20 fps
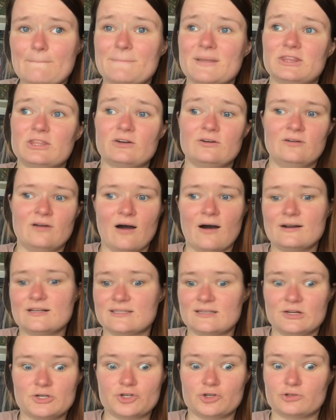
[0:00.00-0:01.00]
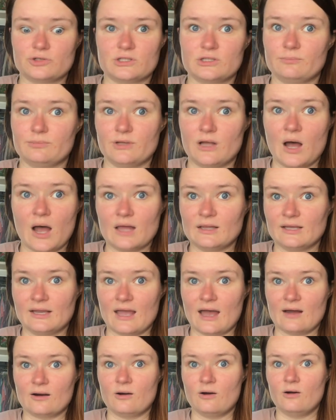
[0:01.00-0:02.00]
but they're not essential to the plot, like
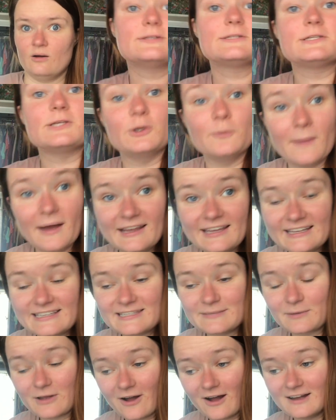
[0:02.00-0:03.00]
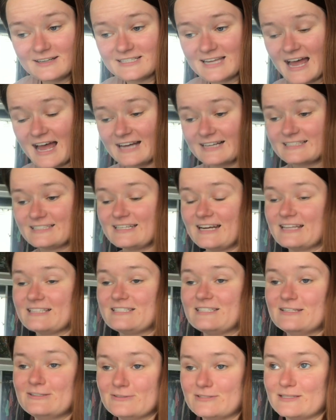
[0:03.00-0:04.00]
at all. So you might get some context
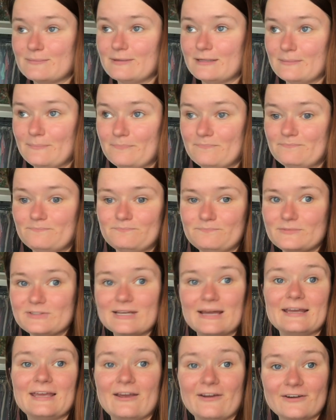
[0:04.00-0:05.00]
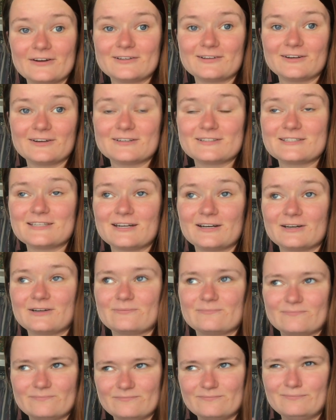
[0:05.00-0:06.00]
as to some of the side characters that are
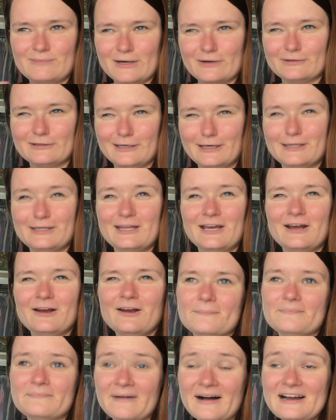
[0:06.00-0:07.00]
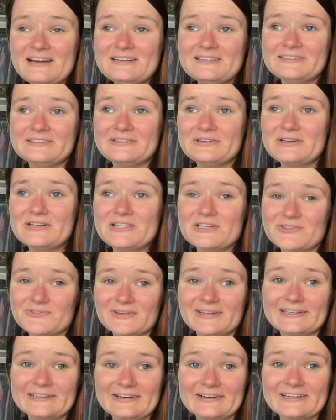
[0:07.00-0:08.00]
barely in there, but you can just
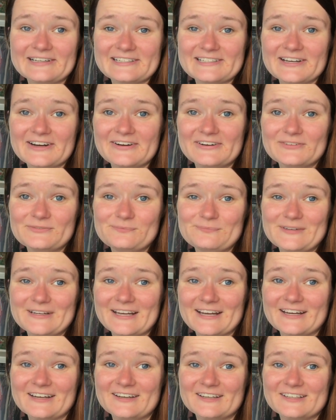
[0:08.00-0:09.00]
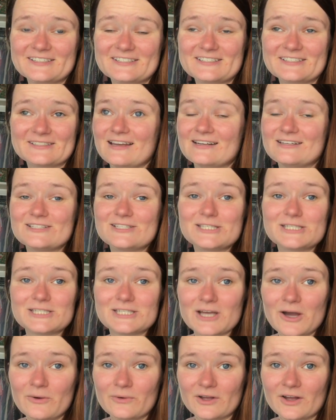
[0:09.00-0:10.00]
read it on its own because it is
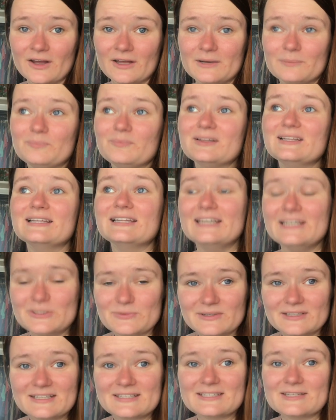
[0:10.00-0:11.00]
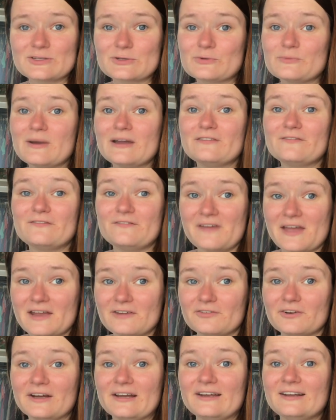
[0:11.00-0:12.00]
so good. Please read this. This is one of my
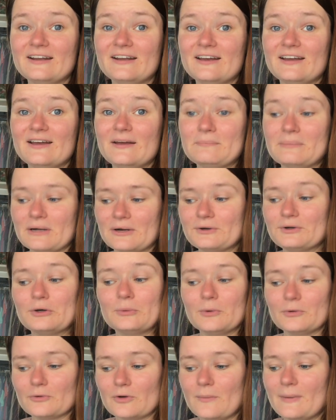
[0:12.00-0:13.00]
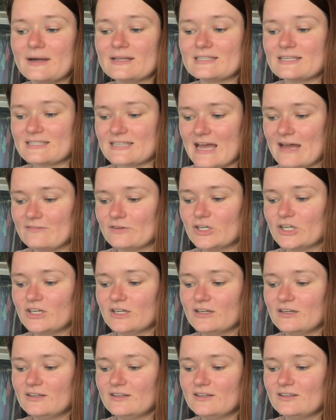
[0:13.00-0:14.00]
favorite paranormal romances
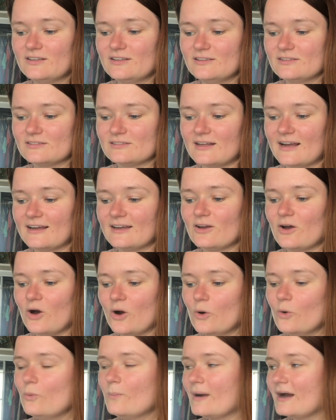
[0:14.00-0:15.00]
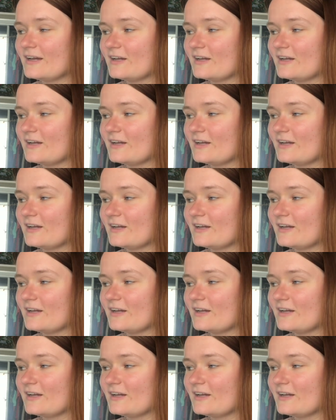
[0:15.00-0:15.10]
ever like oh my